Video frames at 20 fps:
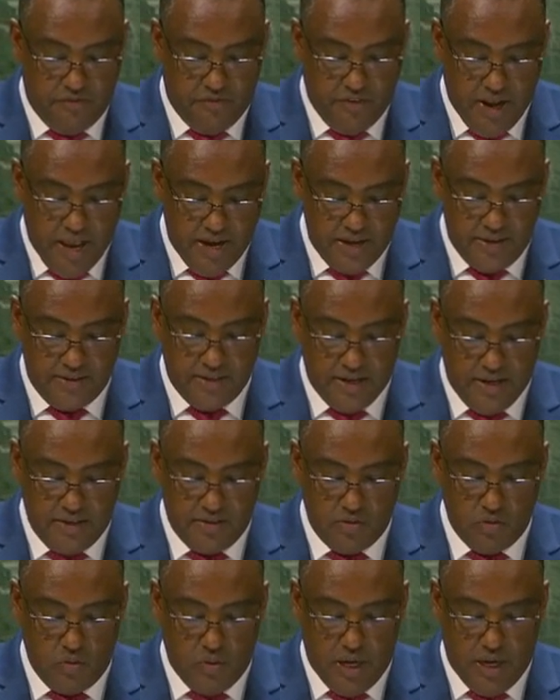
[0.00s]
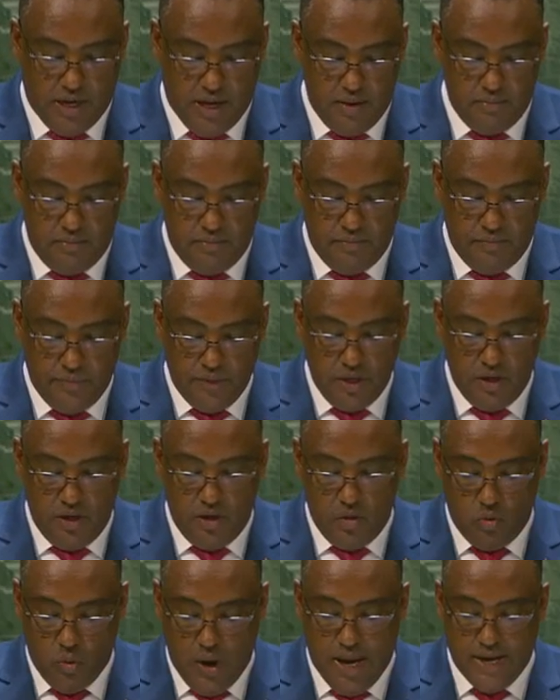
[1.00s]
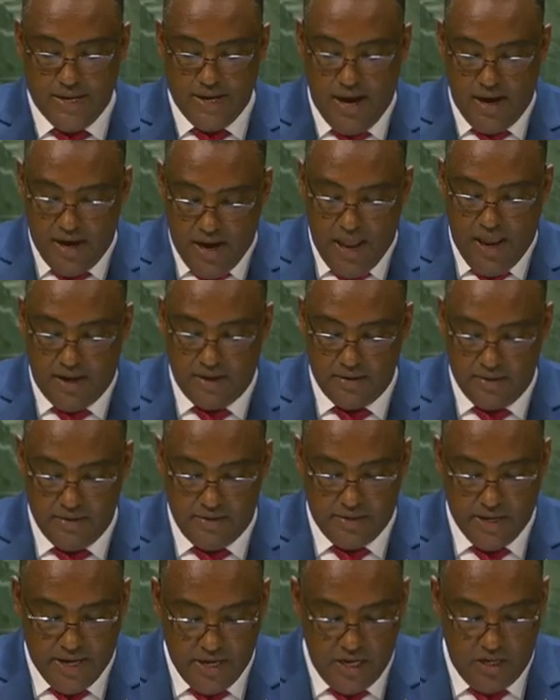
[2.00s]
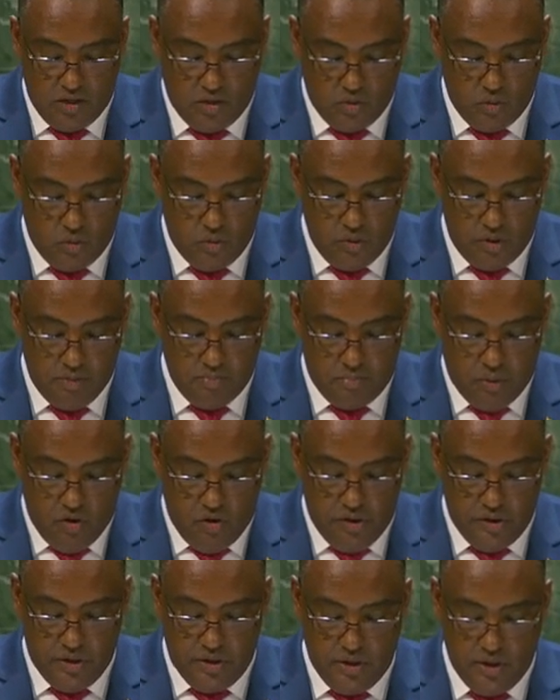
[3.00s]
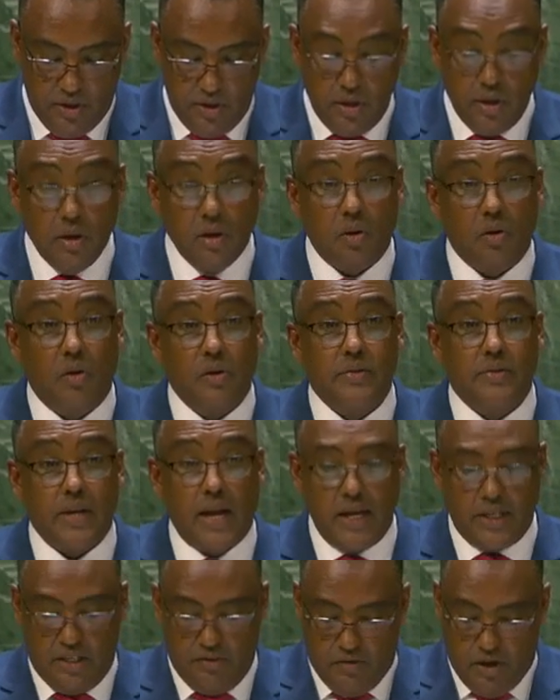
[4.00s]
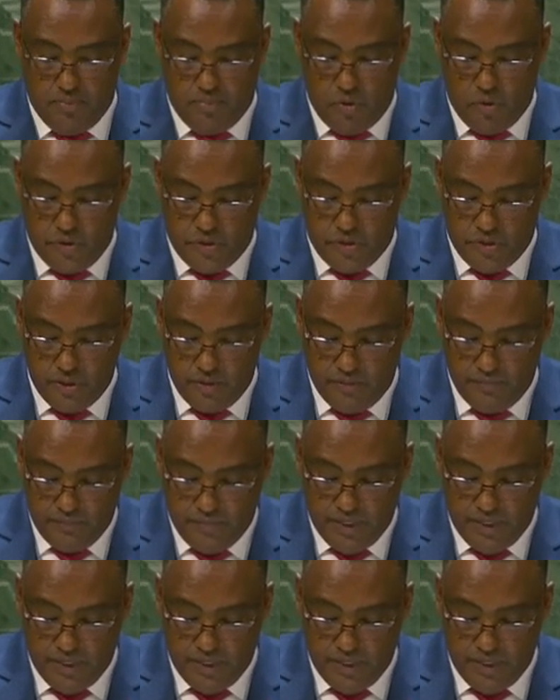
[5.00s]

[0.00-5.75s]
friends is welcome, we underline the need to employ constructive approach,